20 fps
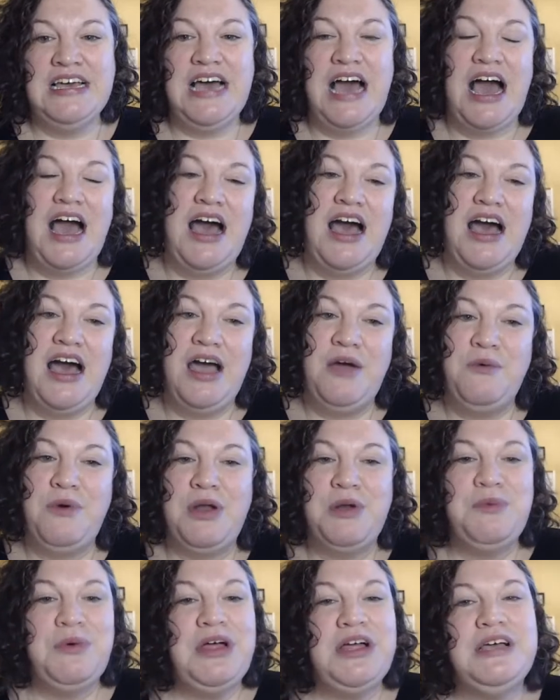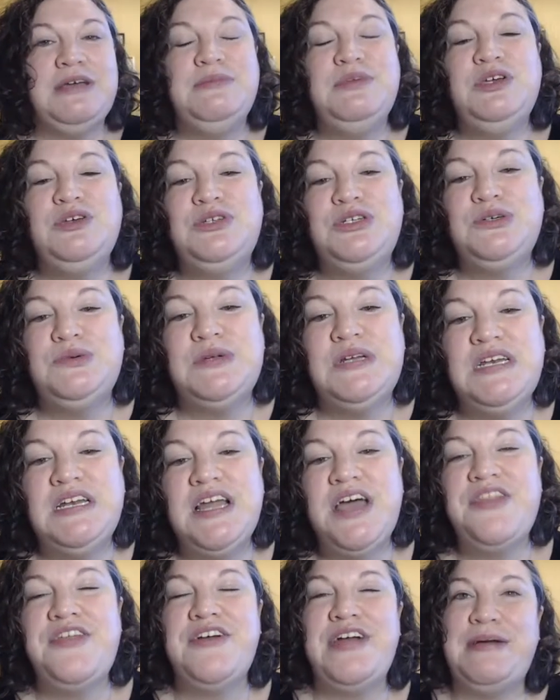I want to welcome you to
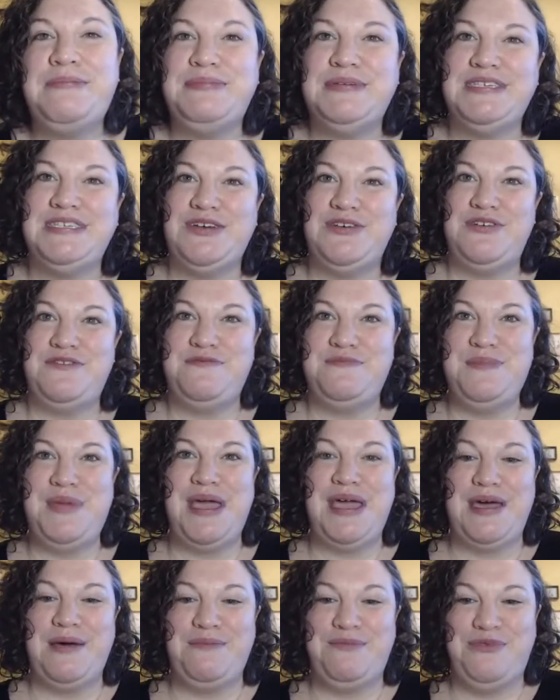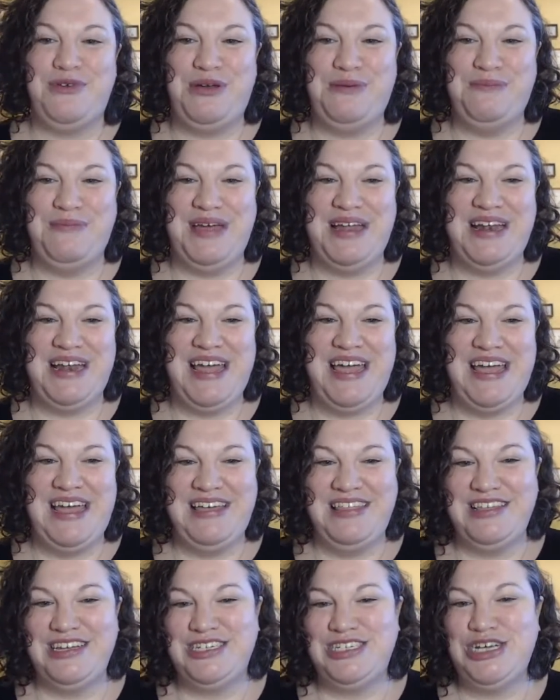another episode of Makeup Free
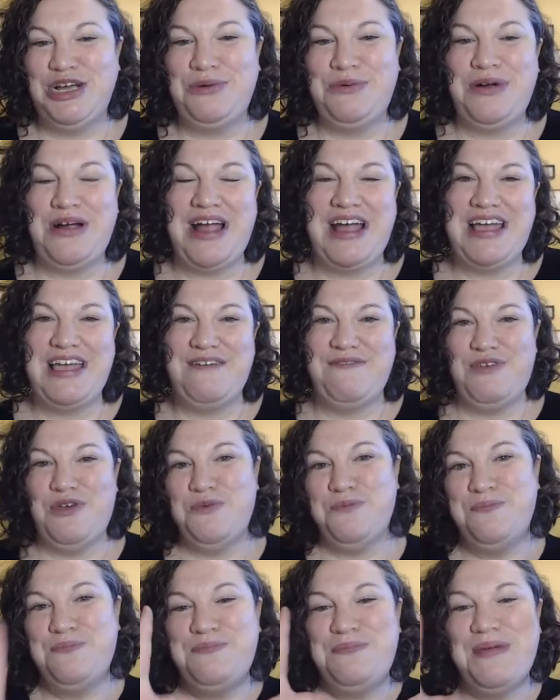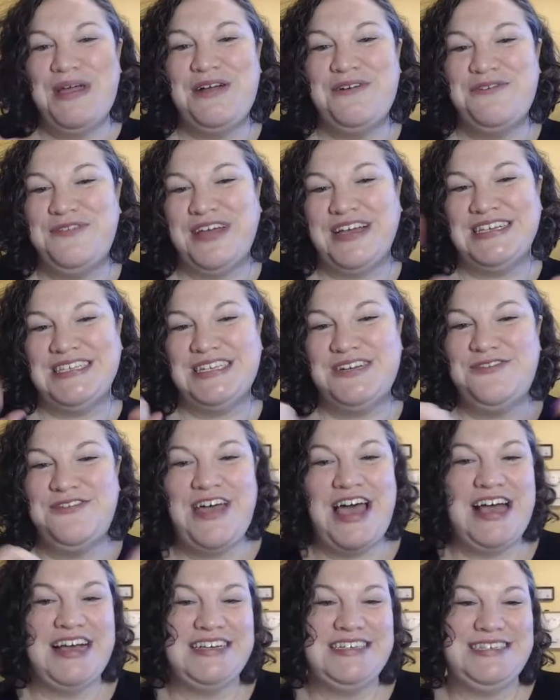Monday, the show where I give you barefaced
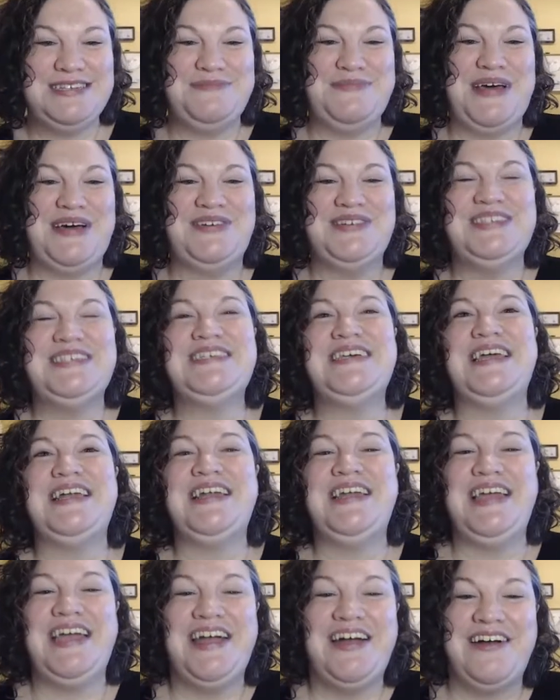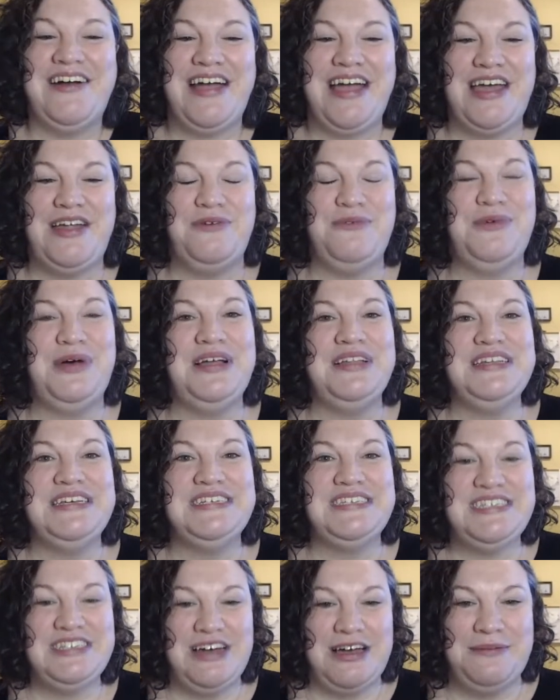facts about skincare and
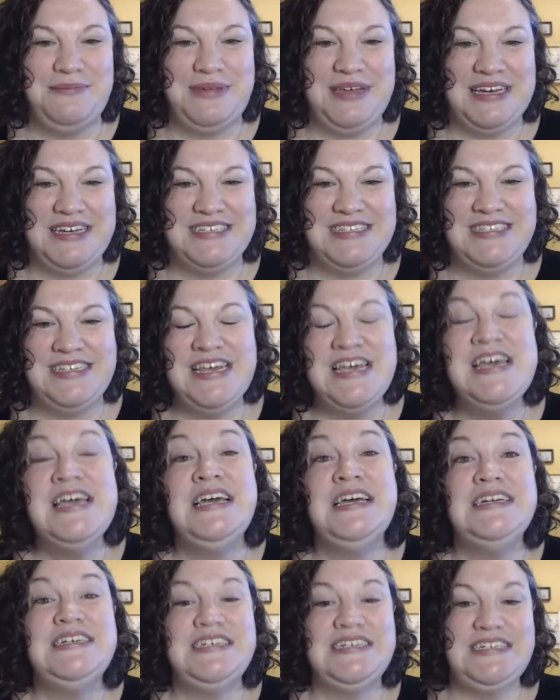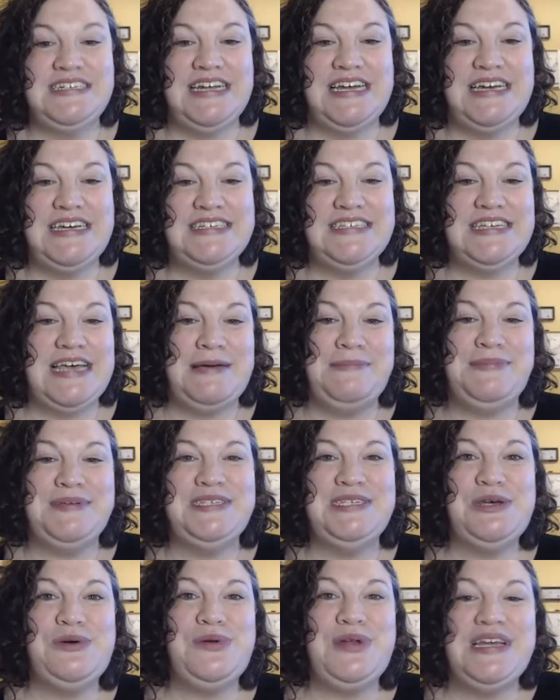wellness topics. Today's
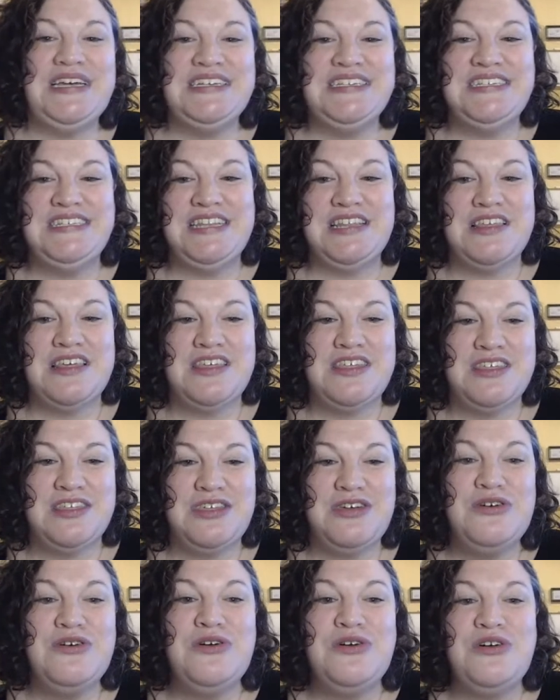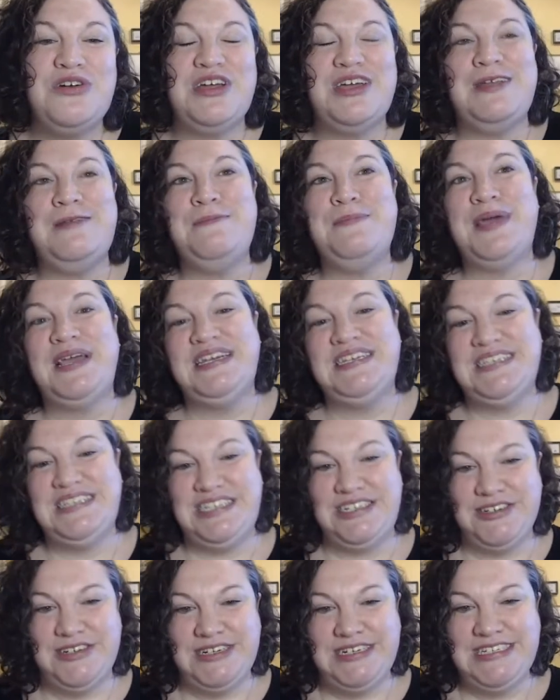episode is the third in my
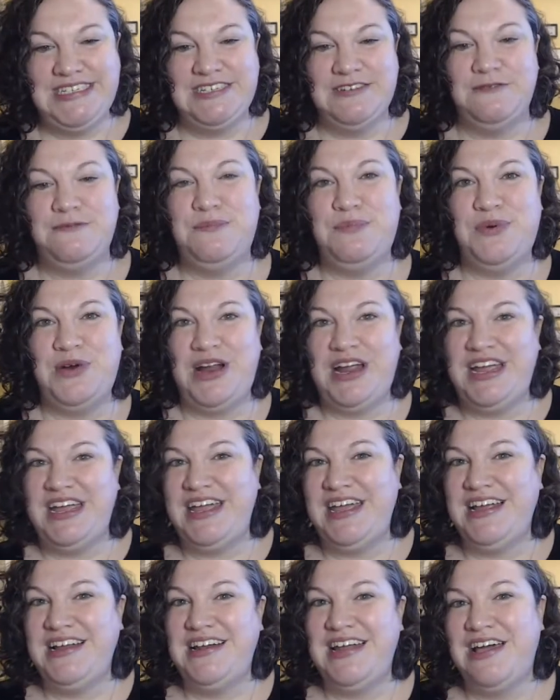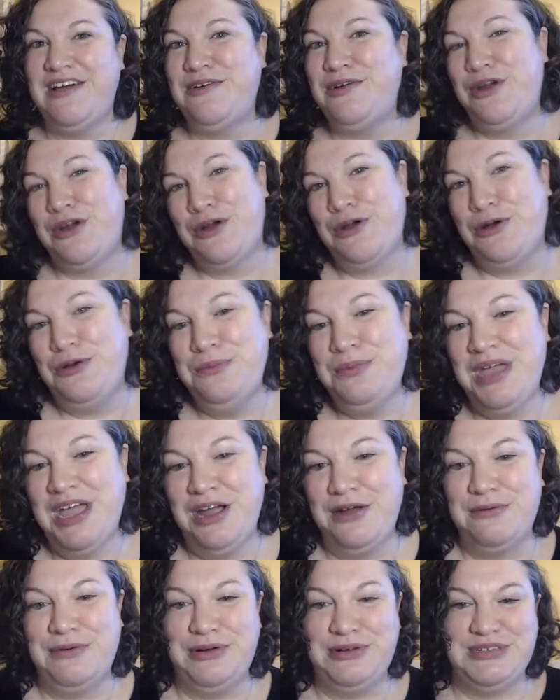series of breaking down your home
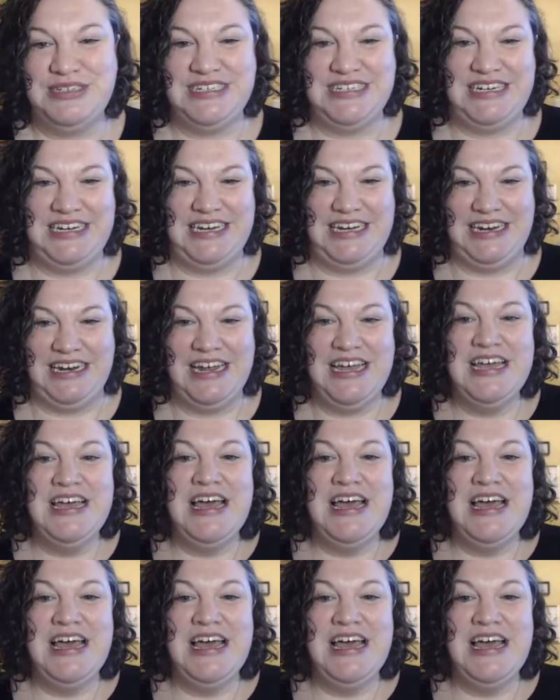care routine.